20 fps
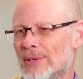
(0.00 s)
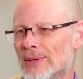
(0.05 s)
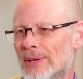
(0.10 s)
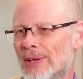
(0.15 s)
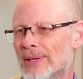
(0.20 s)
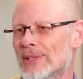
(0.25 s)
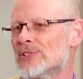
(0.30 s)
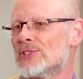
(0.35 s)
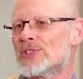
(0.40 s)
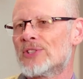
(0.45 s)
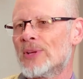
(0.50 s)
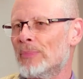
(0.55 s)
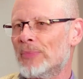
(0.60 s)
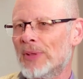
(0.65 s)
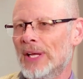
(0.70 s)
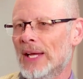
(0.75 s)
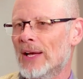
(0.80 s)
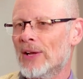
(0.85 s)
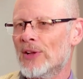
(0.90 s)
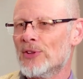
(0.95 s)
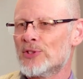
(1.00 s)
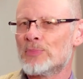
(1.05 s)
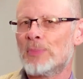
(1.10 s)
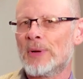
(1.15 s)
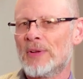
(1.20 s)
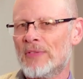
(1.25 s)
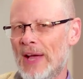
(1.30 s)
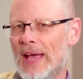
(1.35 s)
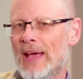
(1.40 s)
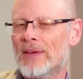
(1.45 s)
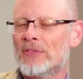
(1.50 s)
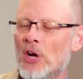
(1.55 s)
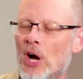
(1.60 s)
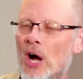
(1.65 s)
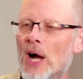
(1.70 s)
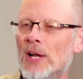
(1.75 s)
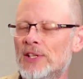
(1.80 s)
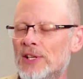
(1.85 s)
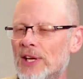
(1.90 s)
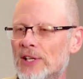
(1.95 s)
It's something else. But if I have
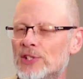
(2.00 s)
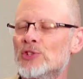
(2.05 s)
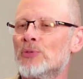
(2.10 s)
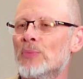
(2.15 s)
context